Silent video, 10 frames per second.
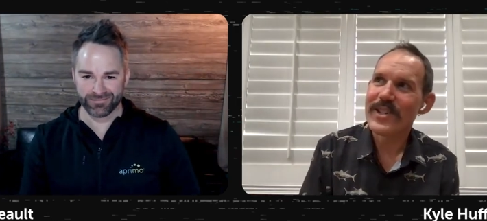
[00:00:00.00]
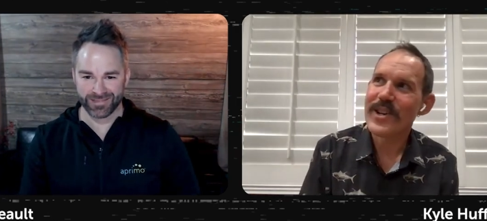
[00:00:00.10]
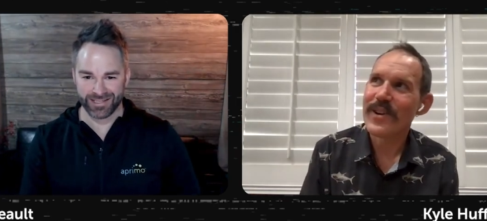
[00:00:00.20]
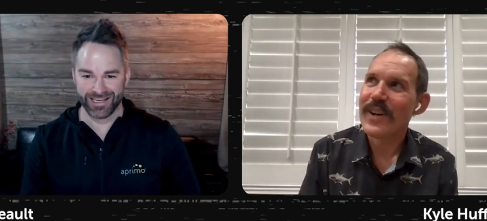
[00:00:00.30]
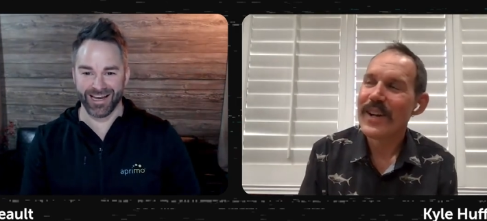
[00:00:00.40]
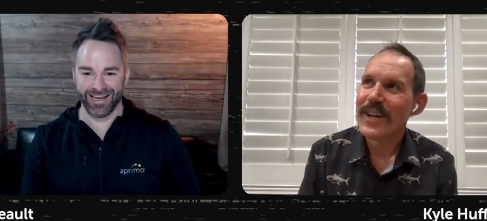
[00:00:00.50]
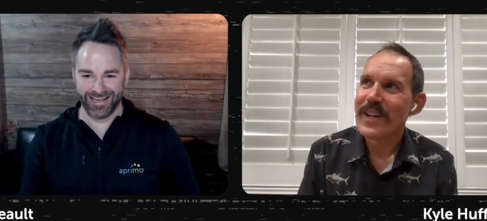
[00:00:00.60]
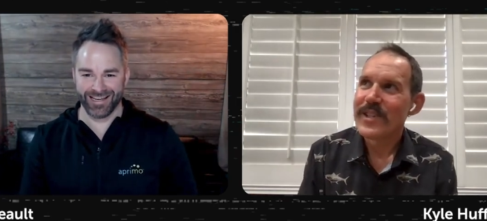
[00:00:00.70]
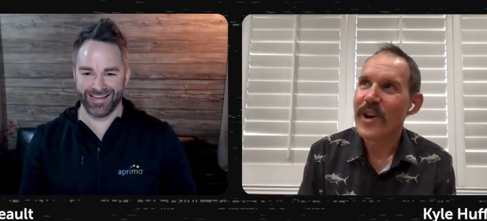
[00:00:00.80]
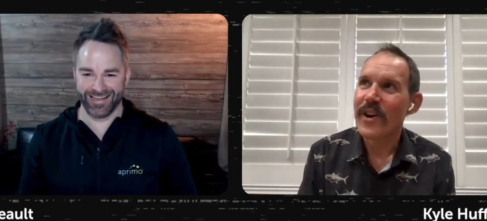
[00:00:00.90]
Speaker 1: So
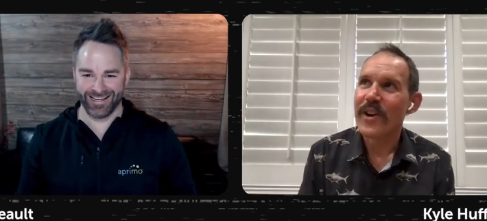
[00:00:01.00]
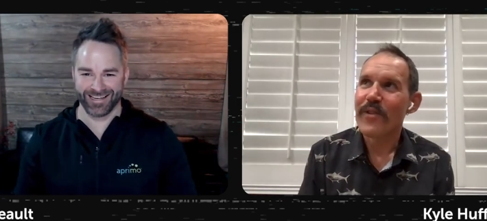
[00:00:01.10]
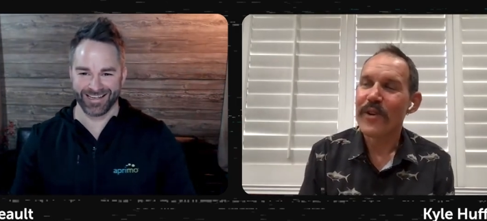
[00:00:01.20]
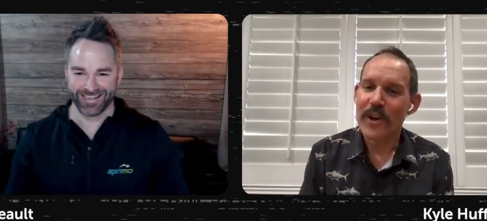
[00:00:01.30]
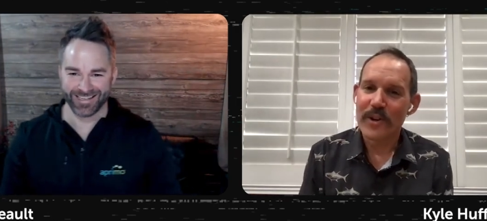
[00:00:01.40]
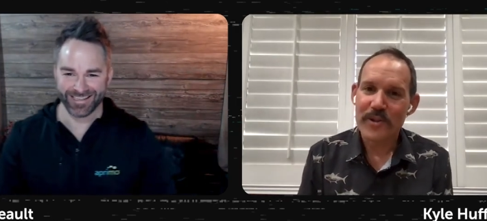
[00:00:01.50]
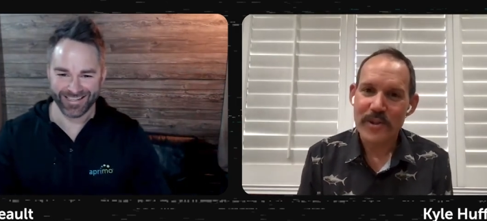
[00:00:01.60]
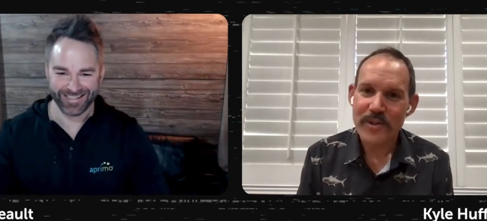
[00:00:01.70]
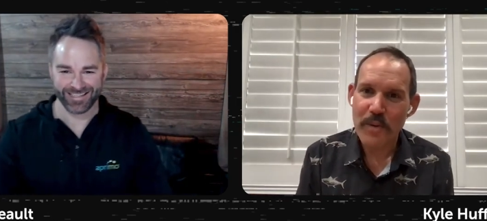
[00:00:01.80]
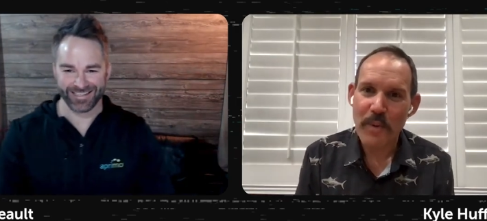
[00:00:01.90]
I don't know if you know
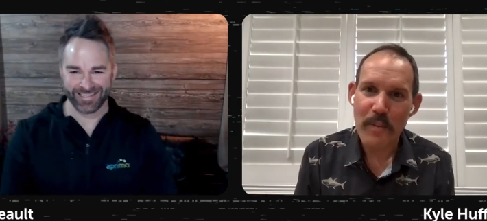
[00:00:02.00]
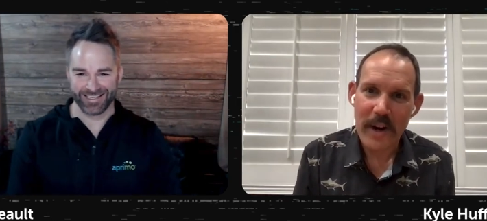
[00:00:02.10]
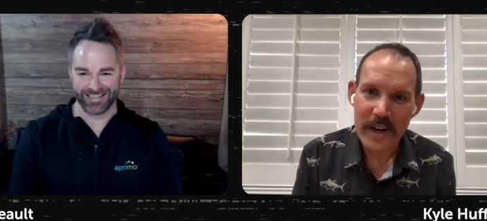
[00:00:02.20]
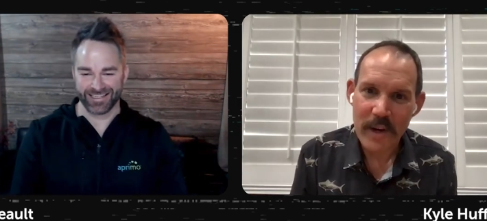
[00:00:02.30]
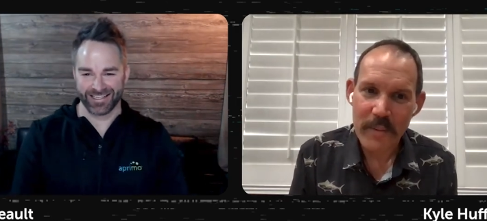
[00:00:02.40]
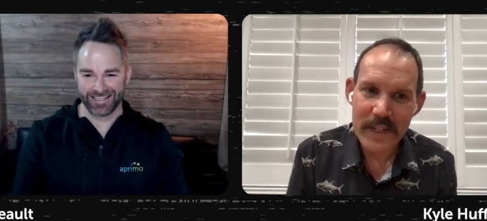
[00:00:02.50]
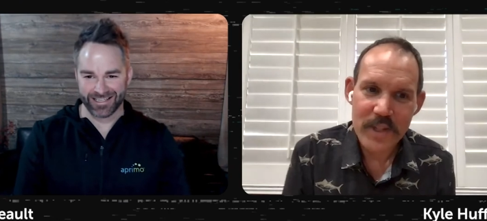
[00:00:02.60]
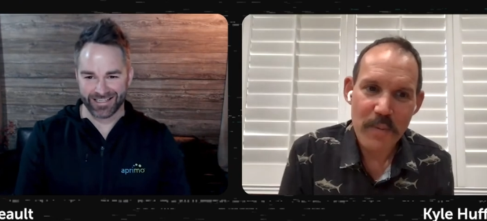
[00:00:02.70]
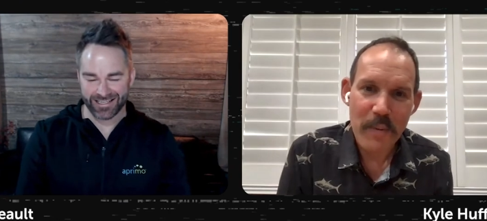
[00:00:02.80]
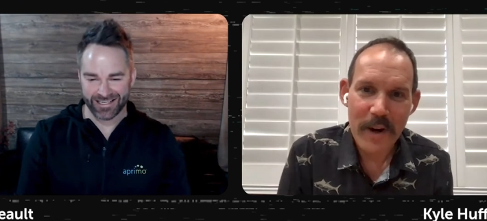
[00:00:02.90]
Super Mario, but
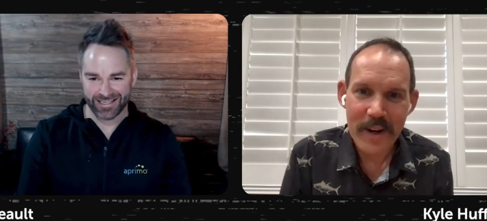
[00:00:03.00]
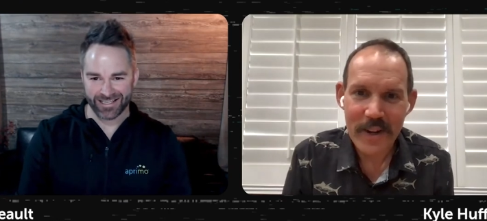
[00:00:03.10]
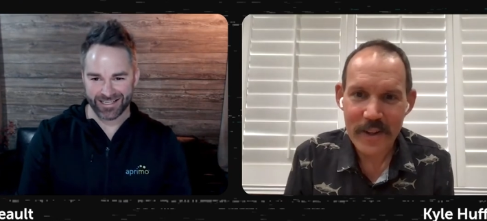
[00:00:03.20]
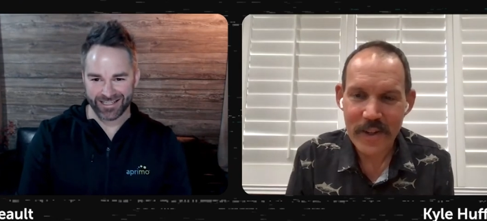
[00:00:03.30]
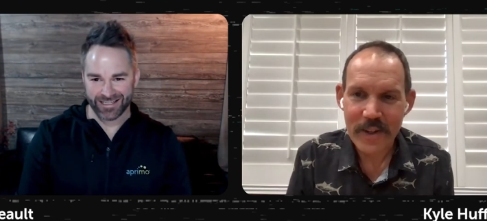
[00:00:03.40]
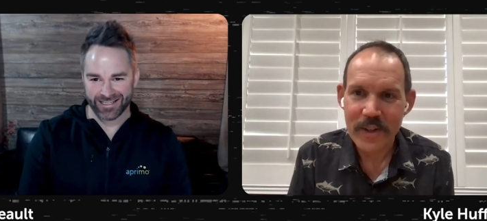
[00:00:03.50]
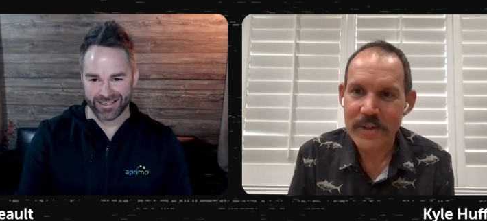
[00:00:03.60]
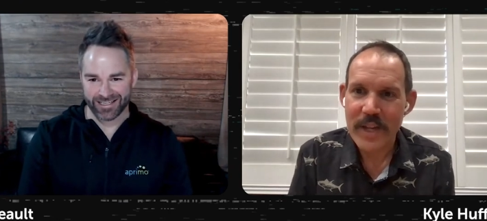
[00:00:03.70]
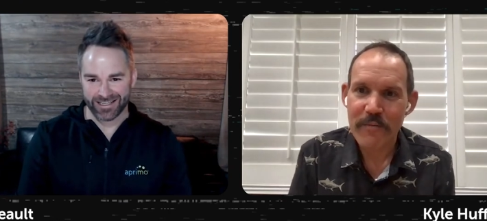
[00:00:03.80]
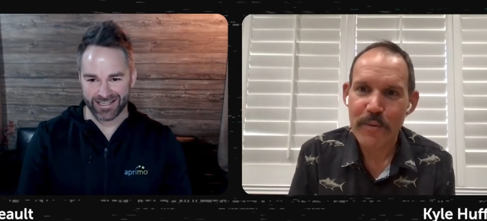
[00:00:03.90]
Super Mario, you
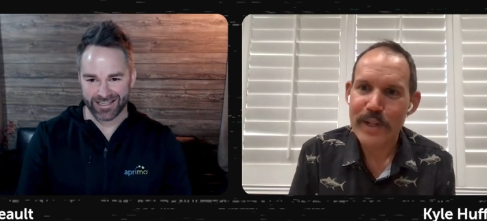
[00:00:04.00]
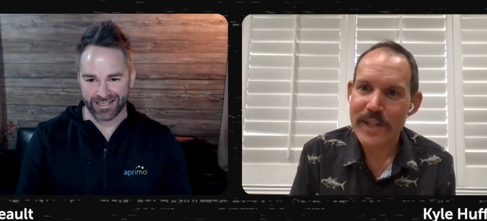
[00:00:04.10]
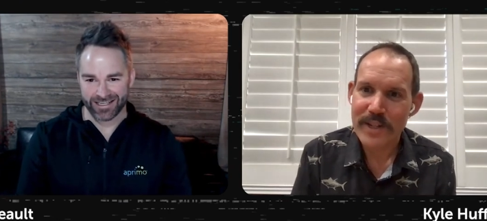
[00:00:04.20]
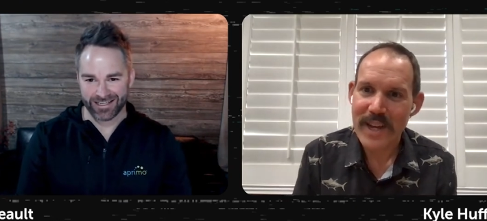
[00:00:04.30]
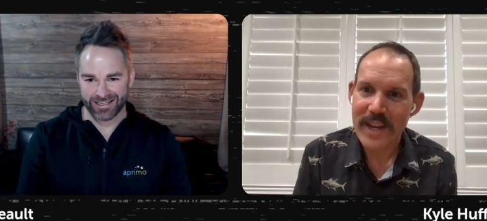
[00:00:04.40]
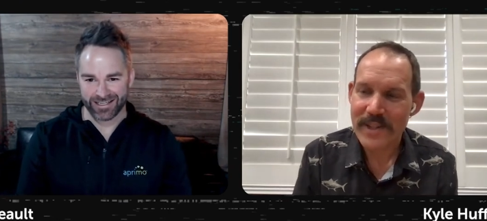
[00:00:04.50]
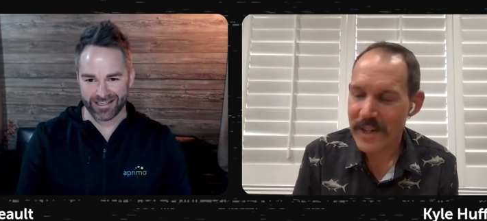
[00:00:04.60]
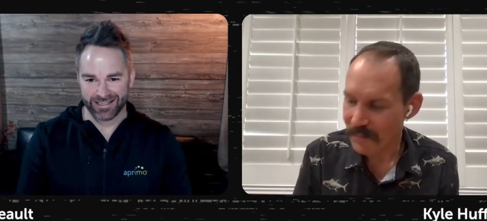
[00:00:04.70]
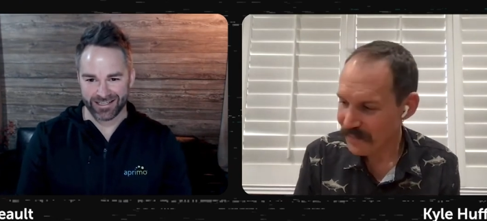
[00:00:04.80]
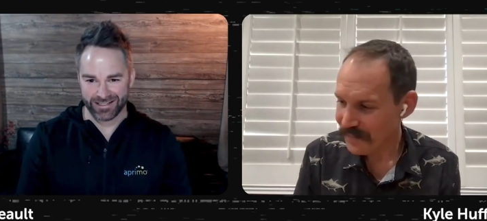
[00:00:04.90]
save Princess
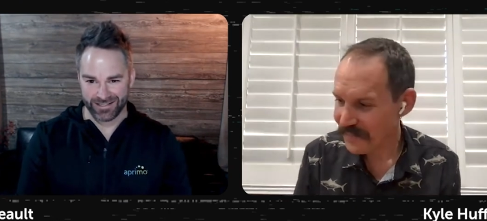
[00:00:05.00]
Daisy.